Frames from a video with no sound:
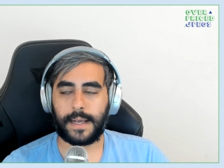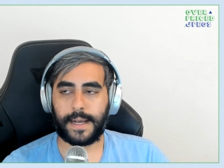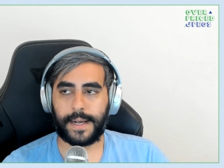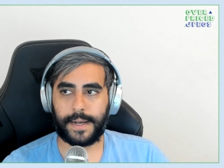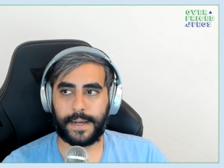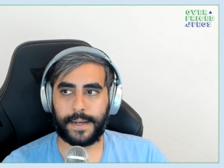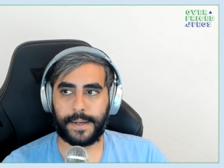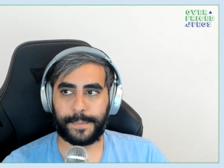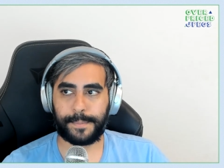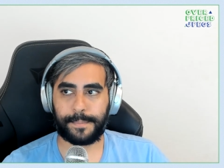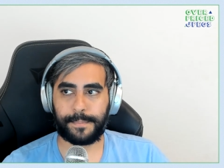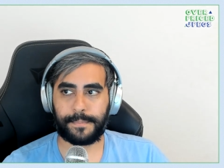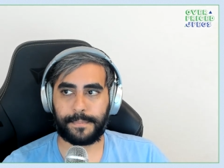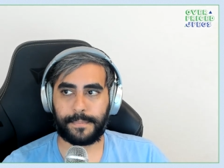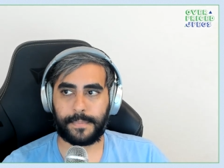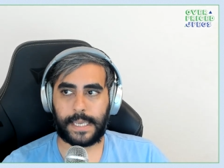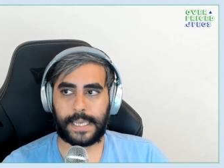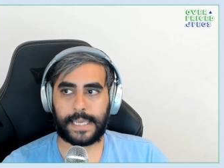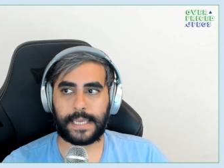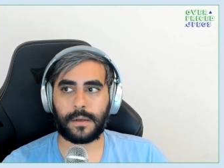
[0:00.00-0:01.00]

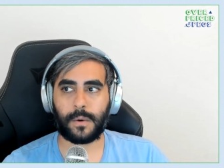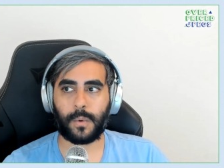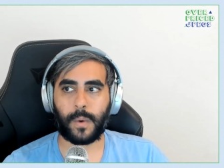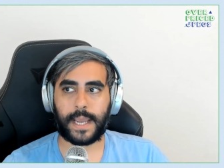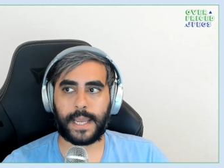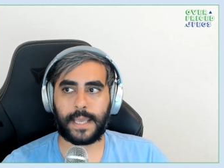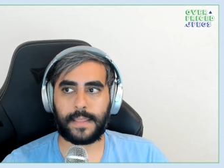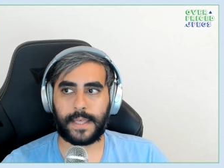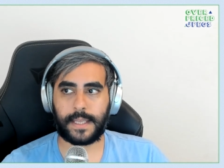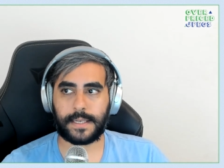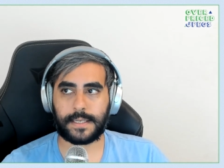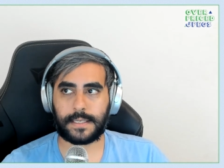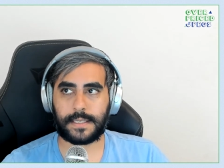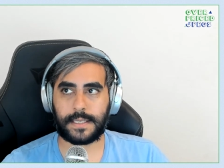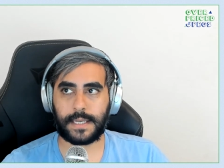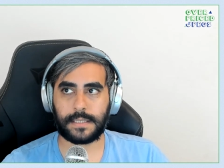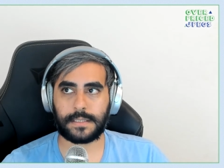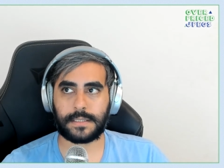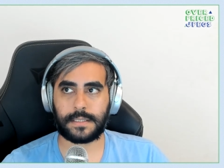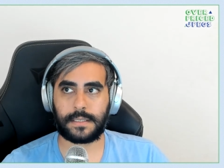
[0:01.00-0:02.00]
Um, in a way that
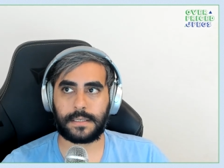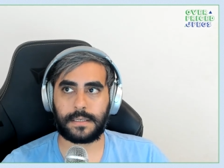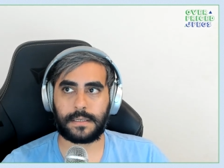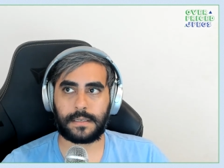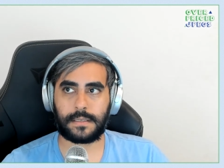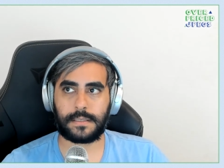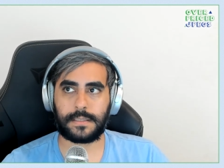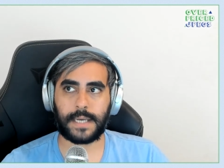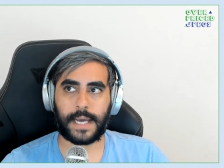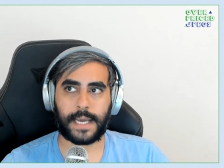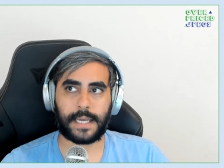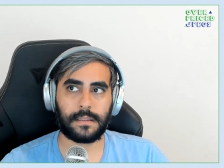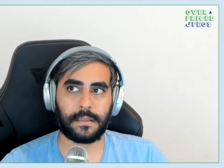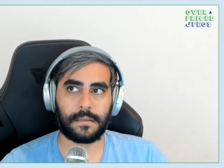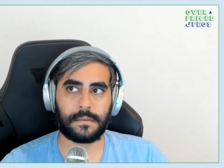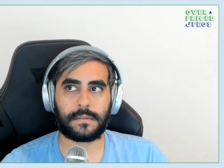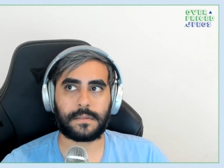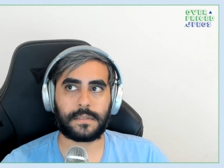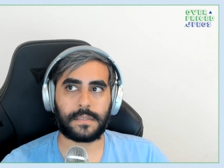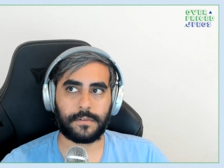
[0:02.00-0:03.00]
doesn't
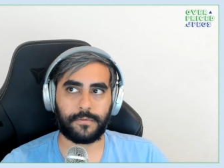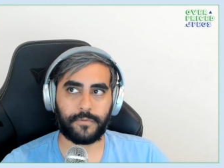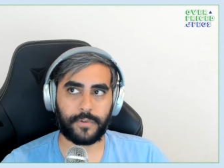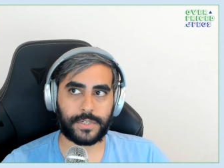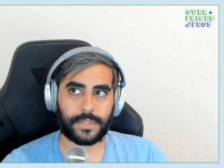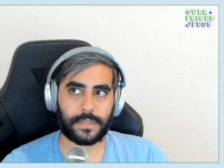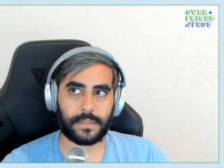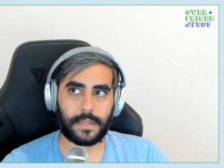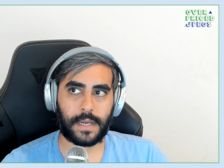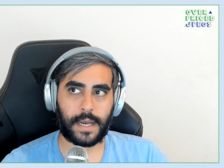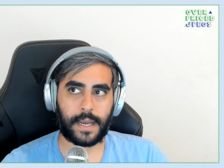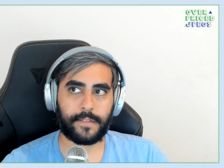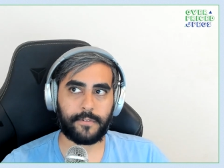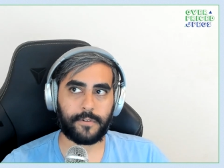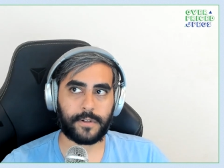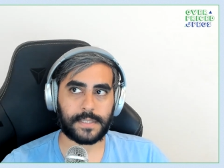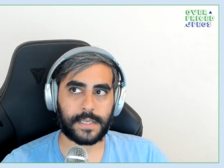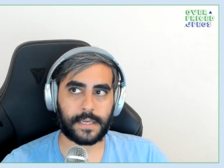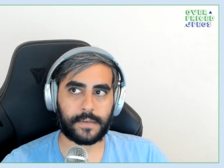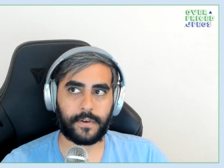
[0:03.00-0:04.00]
dilute the original
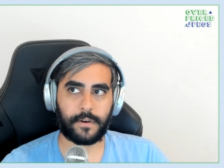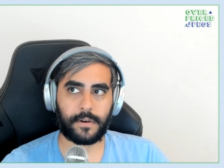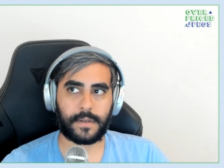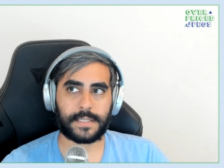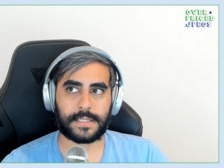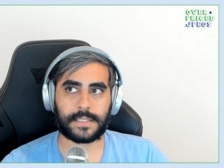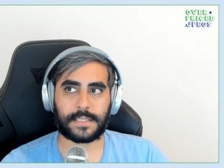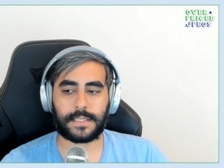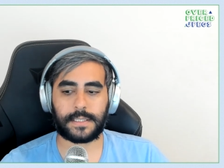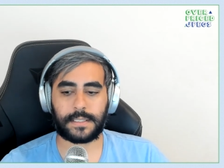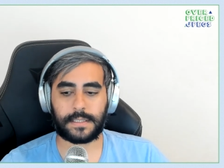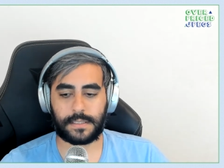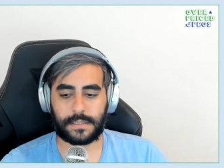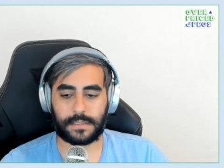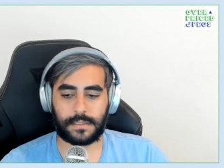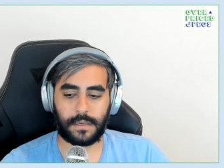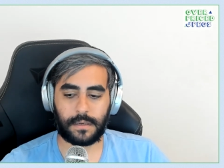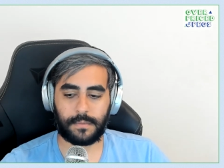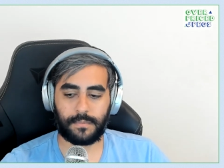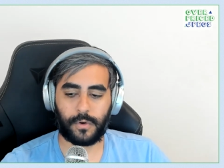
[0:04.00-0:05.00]
either. It's like very distinct.
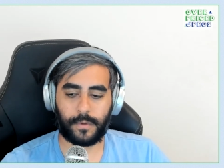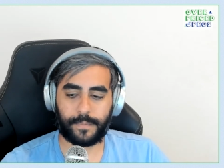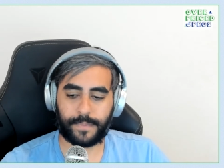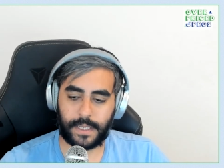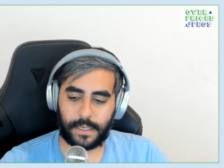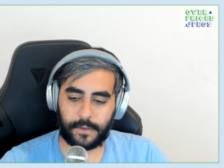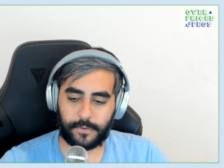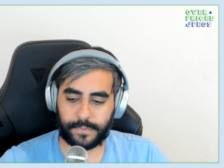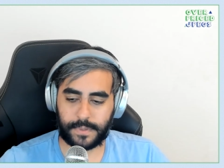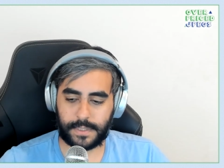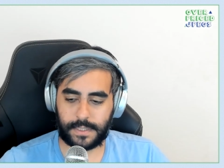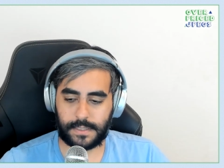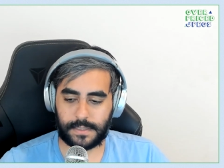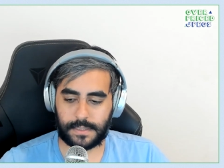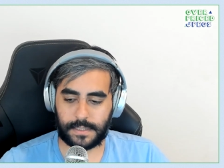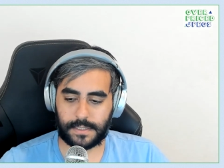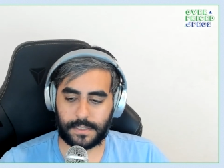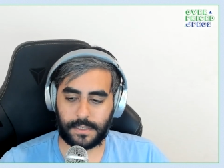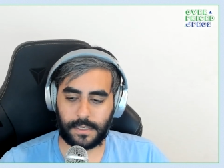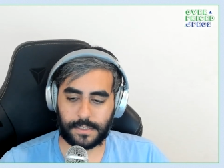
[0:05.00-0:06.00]
It's not more
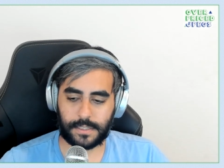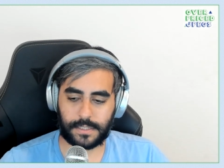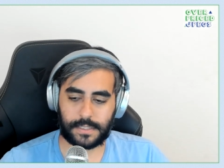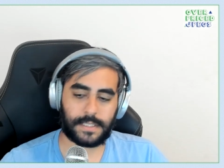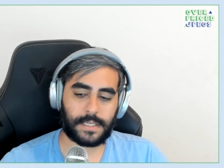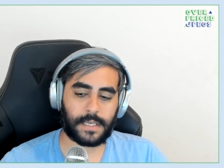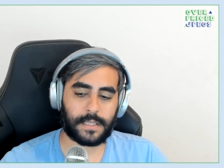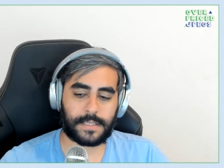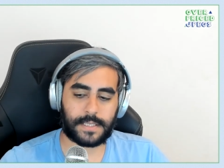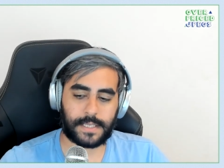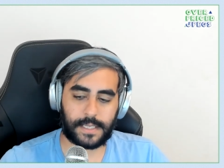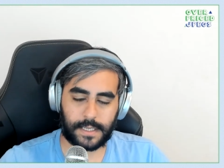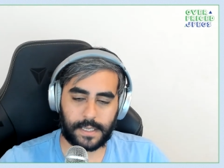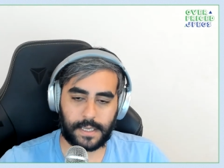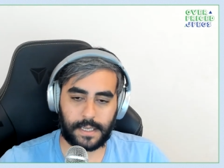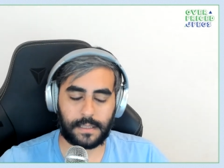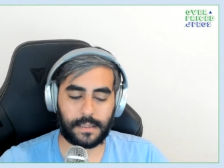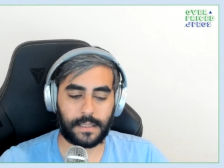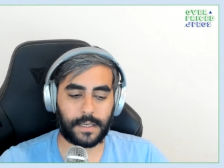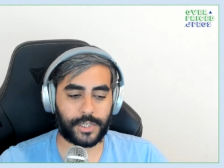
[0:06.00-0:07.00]
PFPs. It's not just another
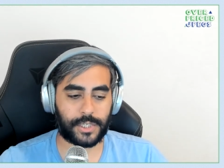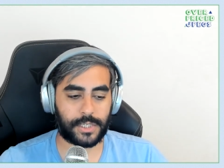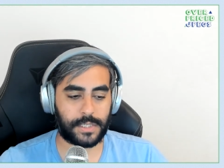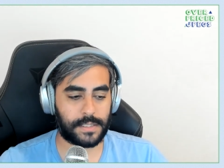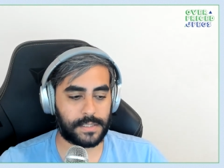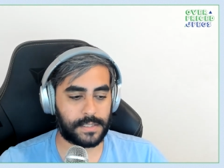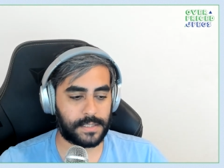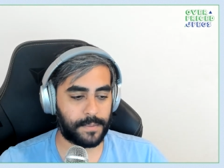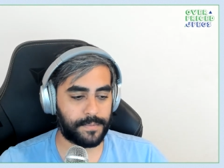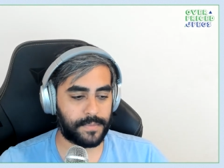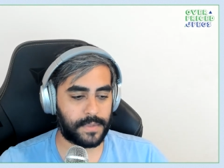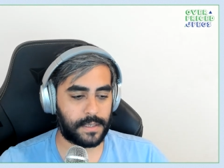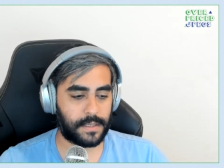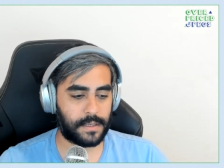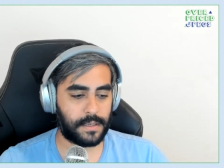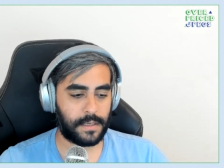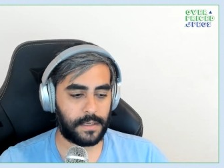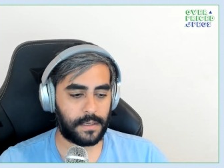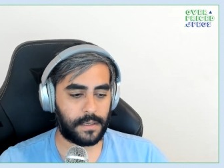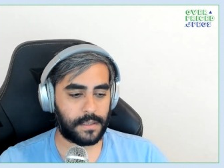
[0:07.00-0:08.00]
10K collection. It's
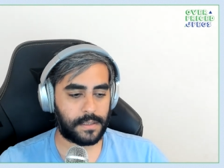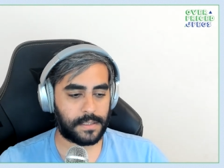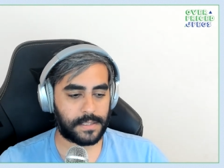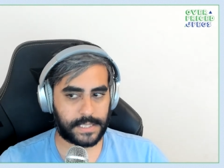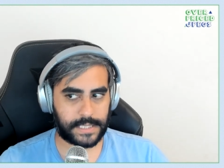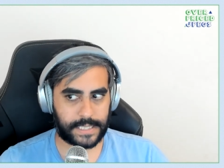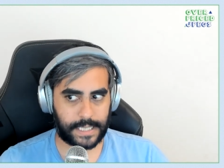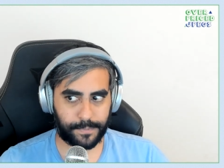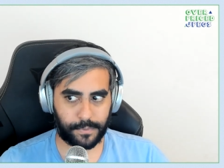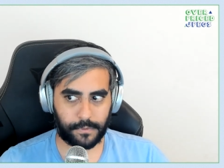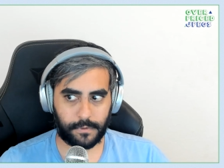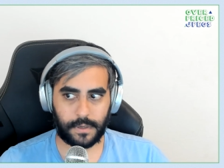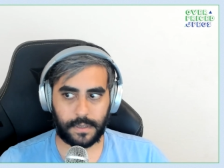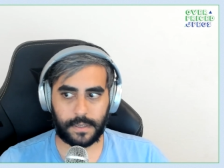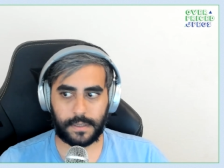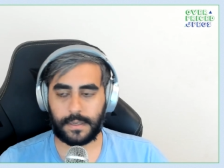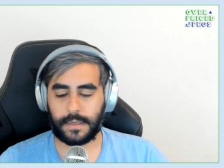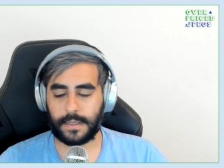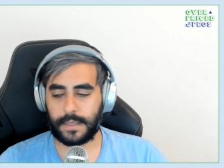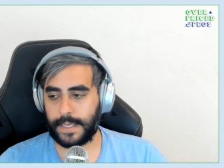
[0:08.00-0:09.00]
something
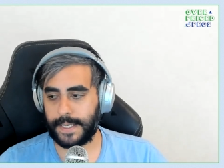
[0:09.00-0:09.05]
separate.